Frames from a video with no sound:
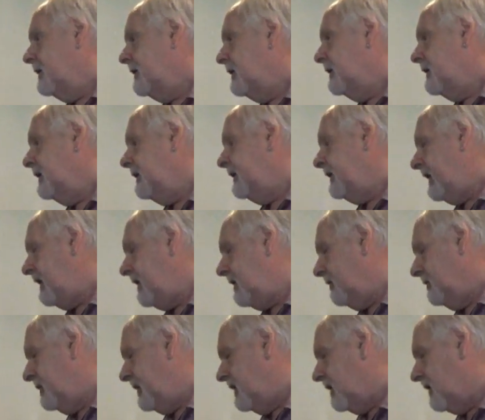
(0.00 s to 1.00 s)
The
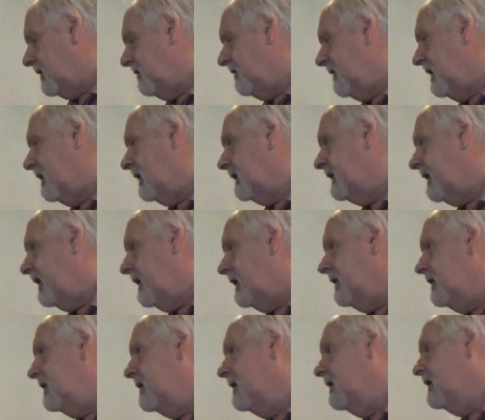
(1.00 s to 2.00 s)
second part of Mousehead
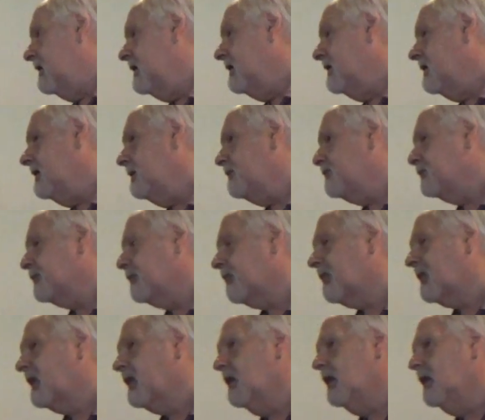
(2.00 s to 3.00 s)

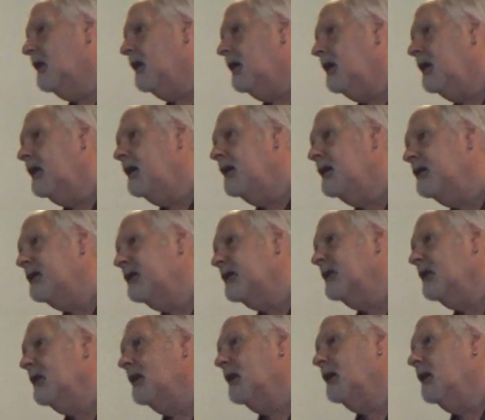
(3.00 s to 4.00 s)
is
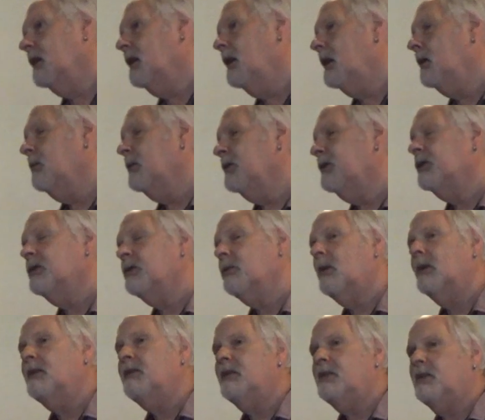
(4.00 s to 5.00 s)
him as a
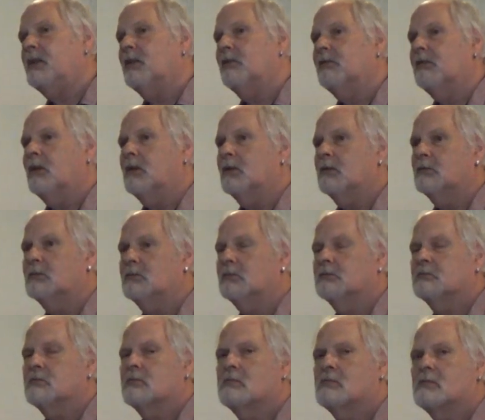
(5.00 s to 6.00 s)
20-year-old,
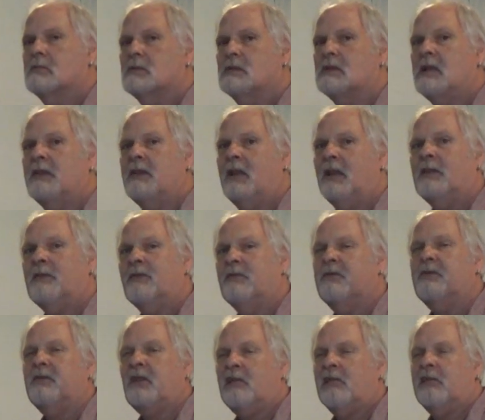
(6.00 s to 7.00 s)
and that's
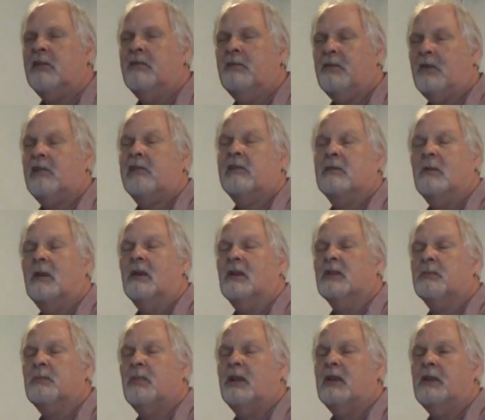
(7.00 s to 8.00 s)
very, very much
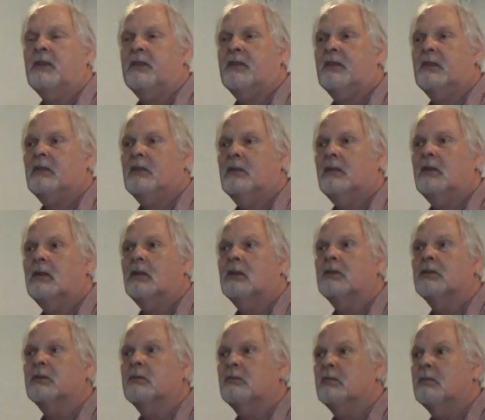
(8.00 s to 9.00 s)
based
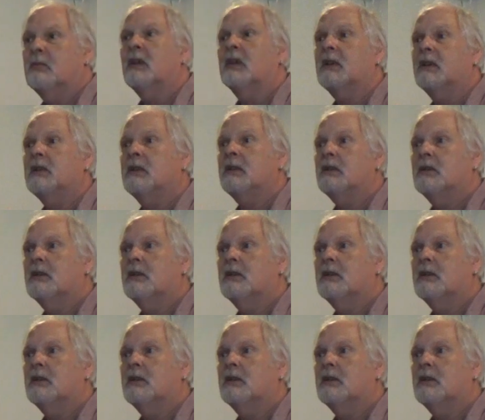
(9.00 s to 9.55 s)
on me.